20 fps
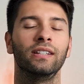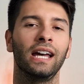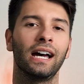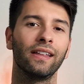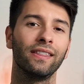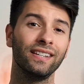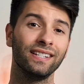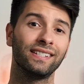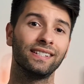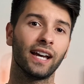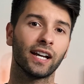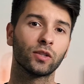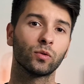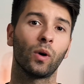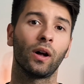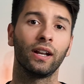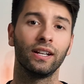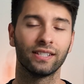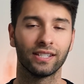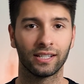Now, this next
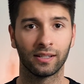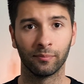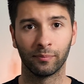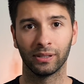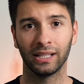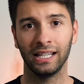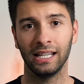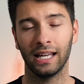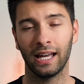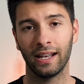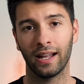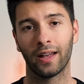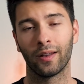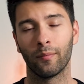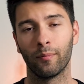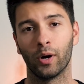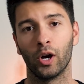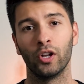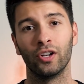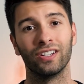one is a complete and utter
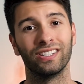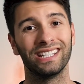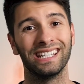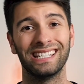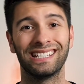bonus.